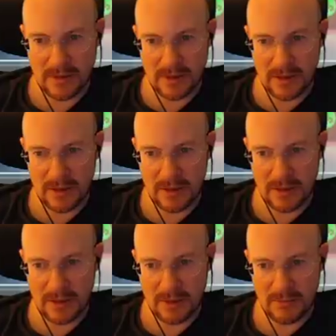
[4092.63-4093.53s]

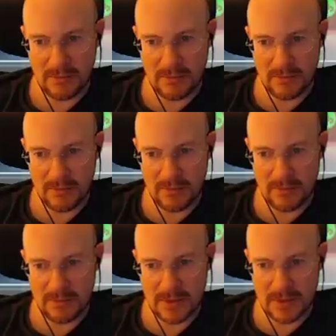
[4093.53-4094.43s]
Um,
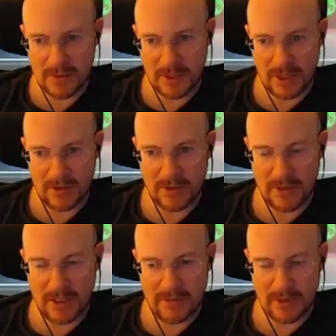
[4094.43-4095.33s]
so they are
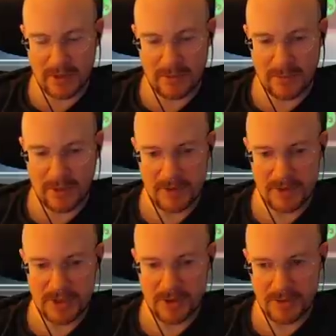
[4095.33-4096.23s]
never going to repair their
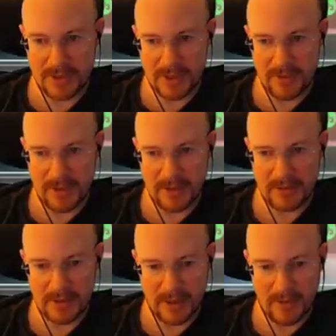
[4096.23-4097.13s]
shields now, eh?
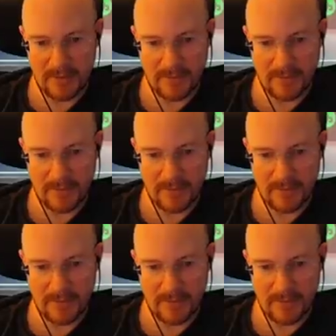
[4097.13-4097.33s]
Okay.